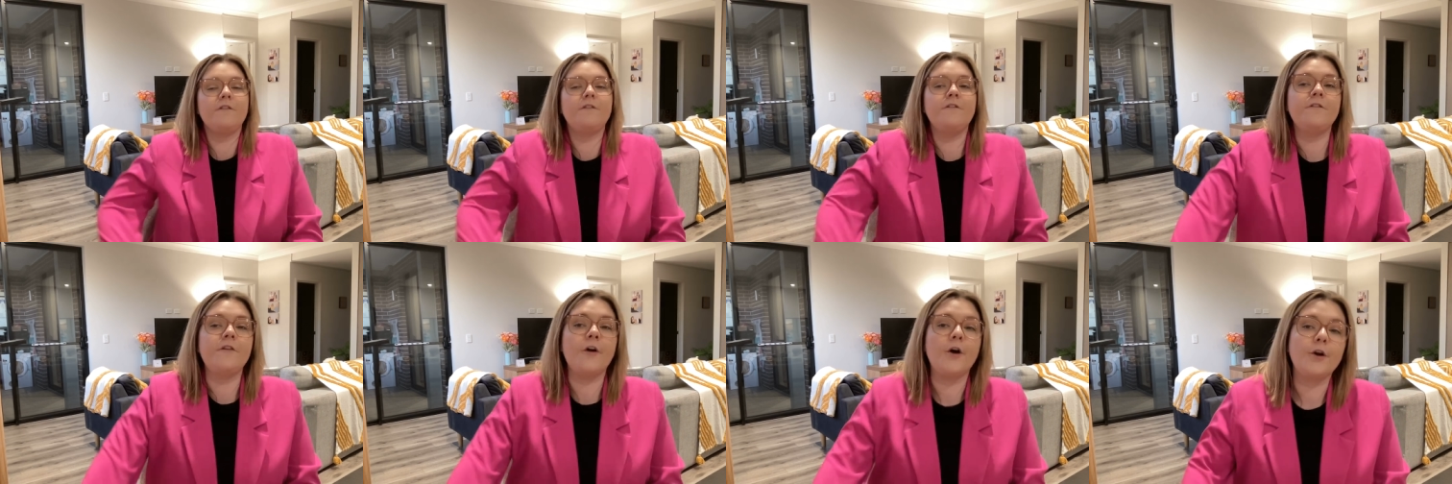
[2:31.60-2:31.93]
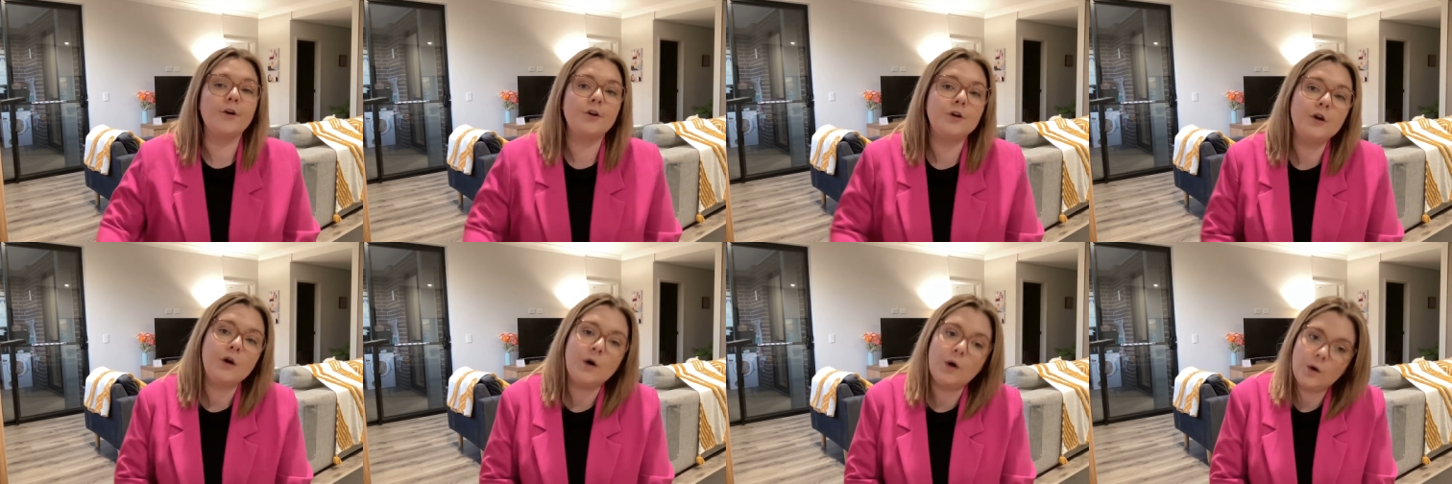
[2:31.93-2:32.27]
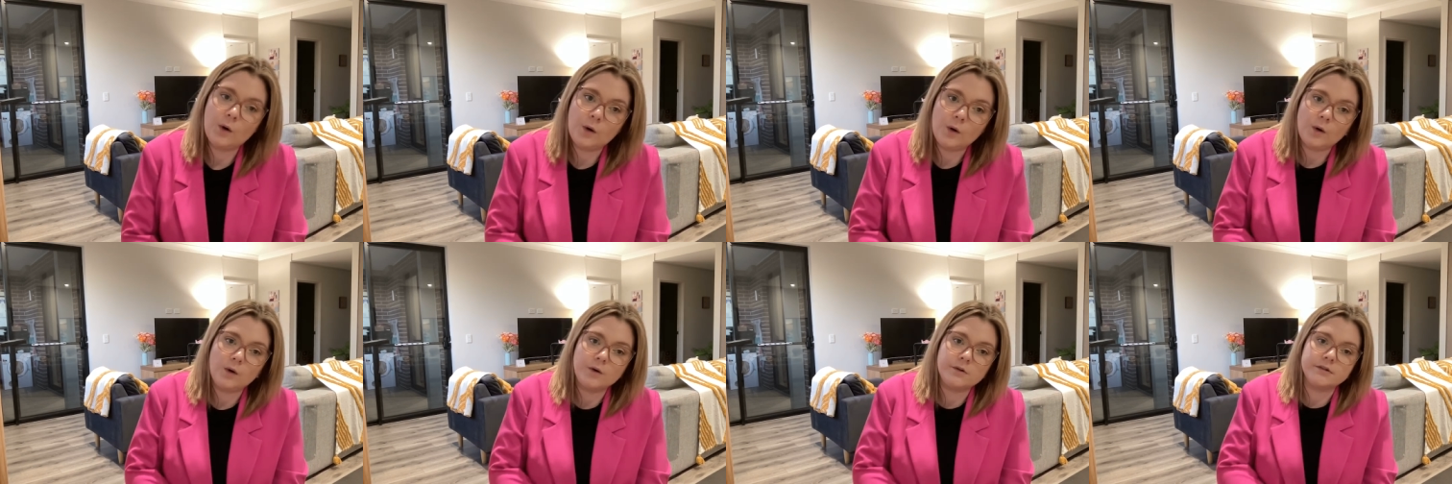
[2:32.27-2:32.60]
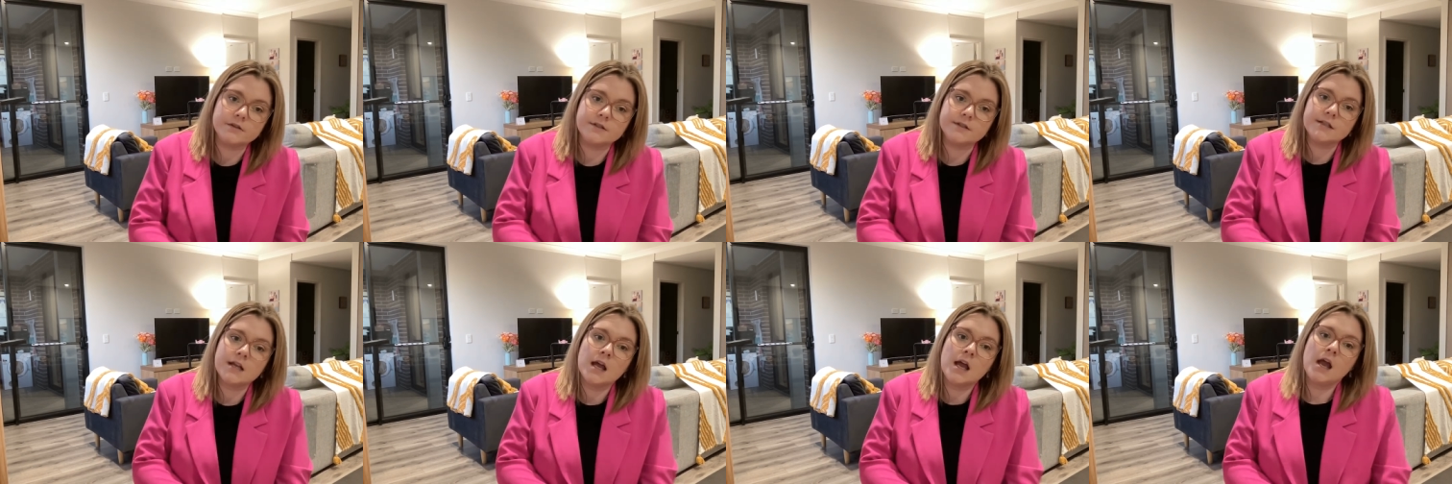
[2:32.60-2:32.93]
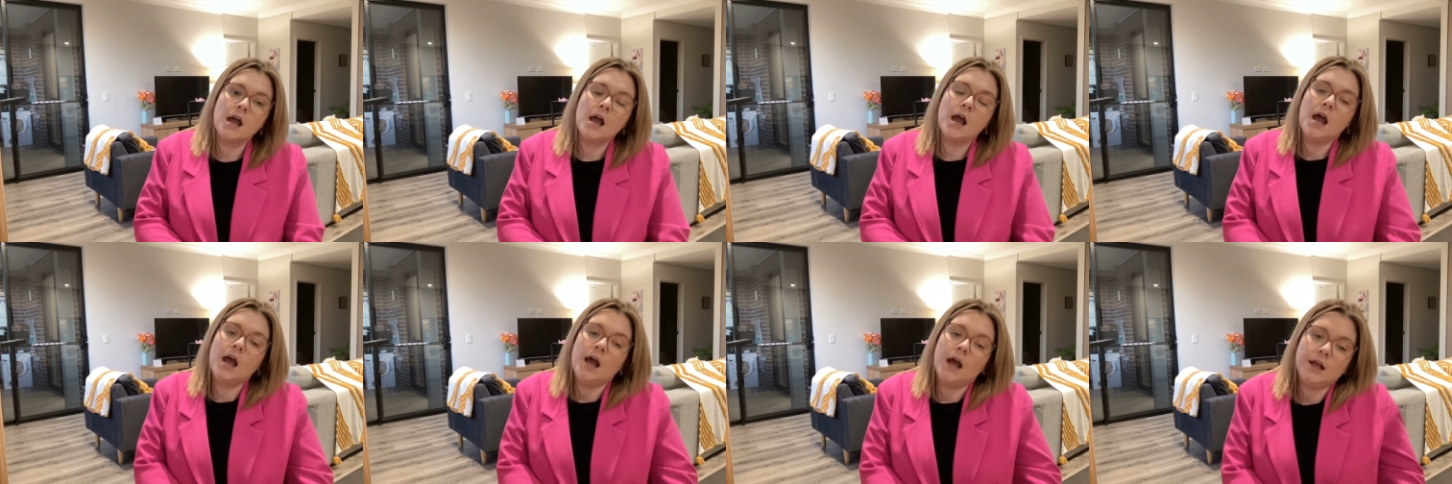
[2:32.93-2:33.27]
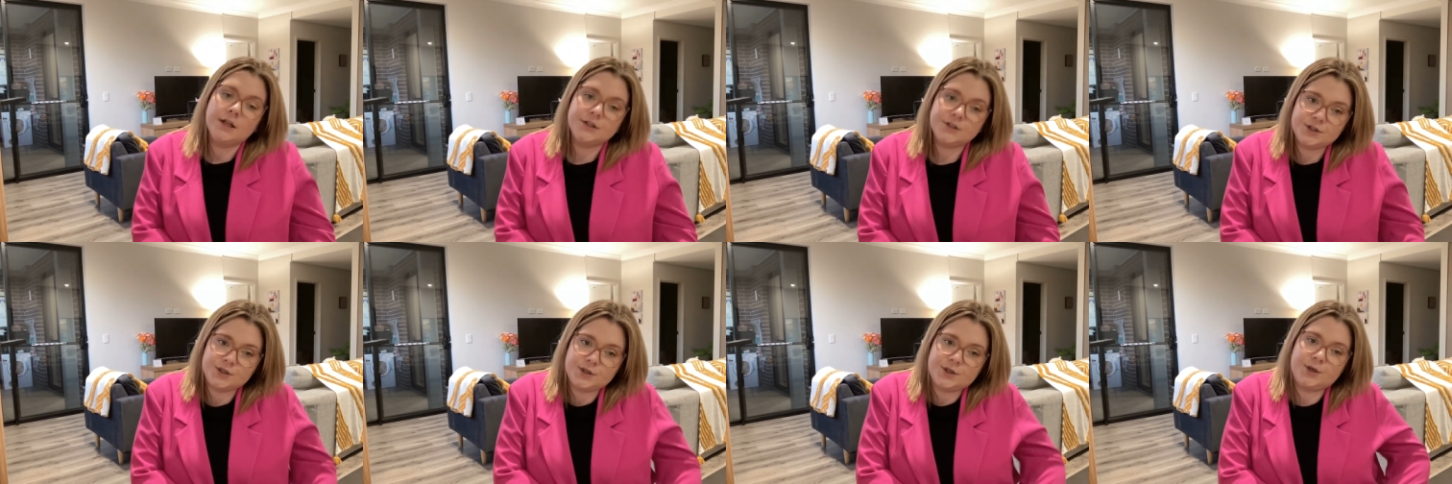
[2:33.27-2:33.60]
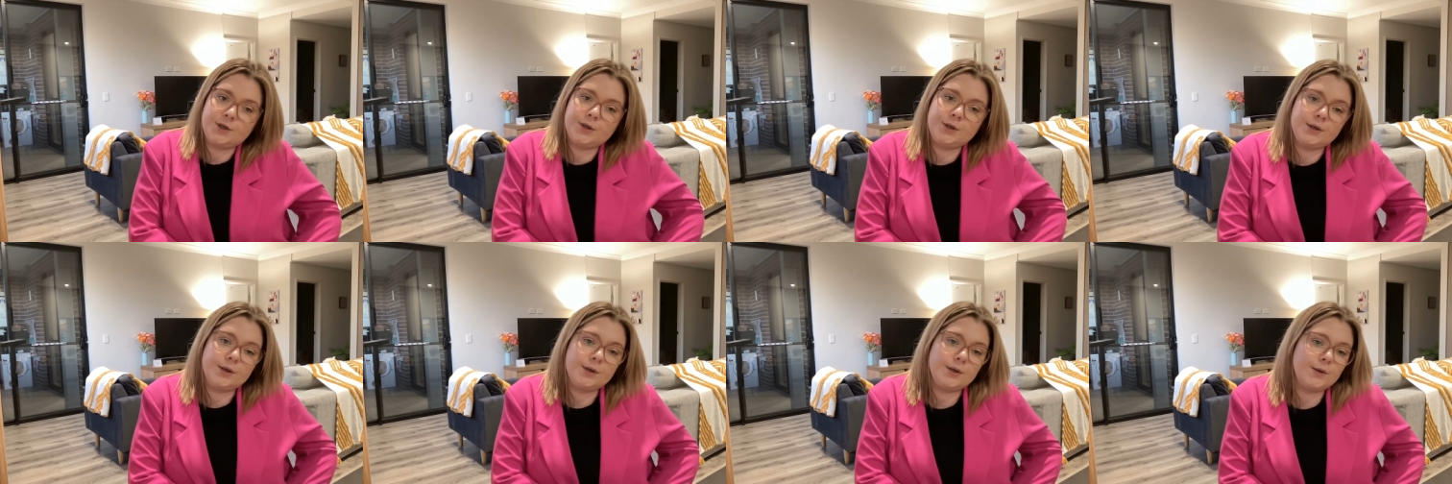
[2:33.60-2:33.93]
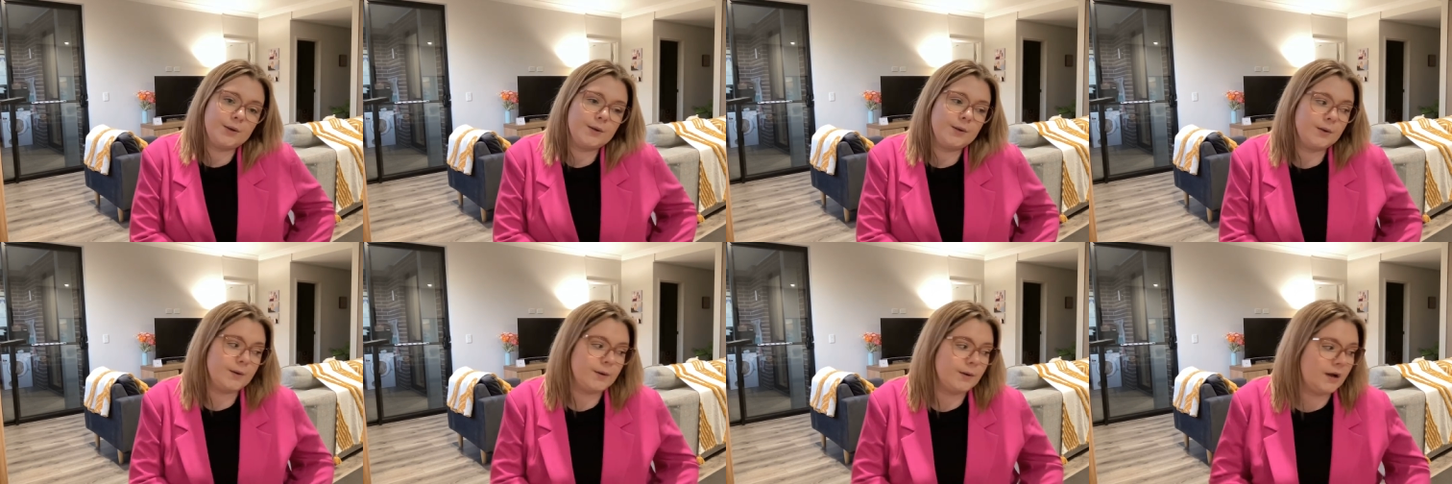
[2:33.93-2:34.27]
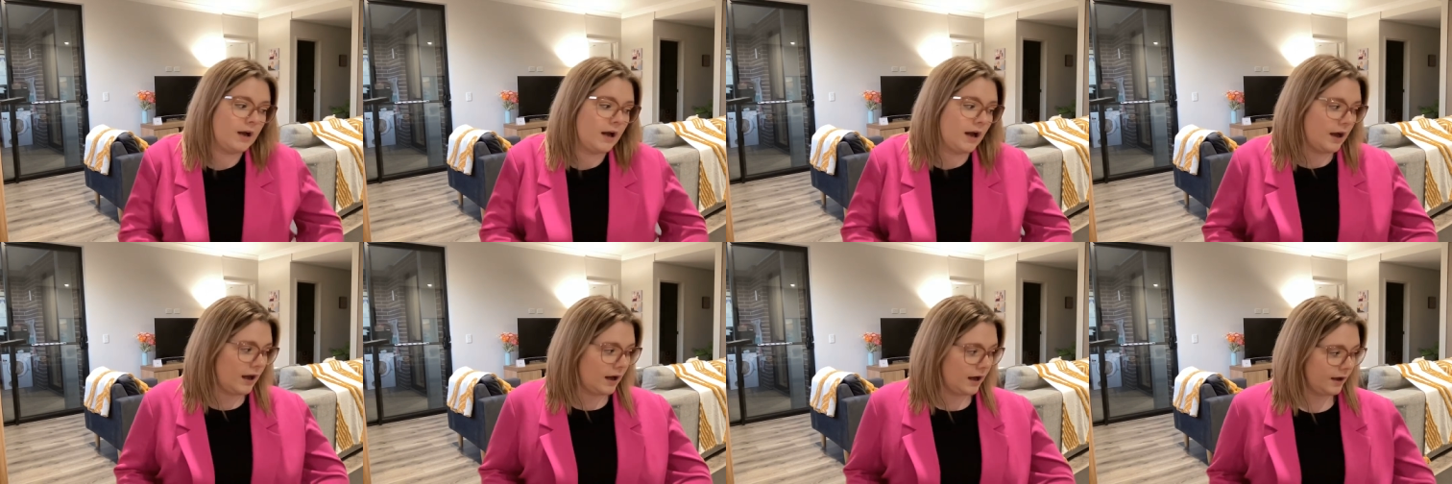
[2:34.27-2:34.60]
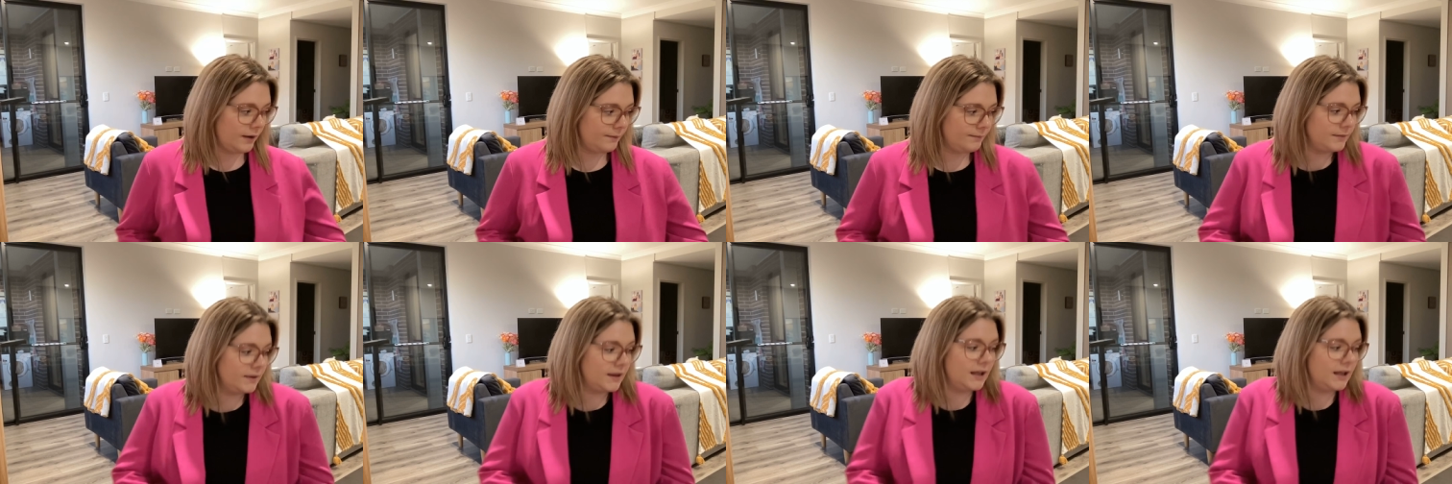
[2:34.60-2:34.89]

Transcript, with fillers: phone calls to um,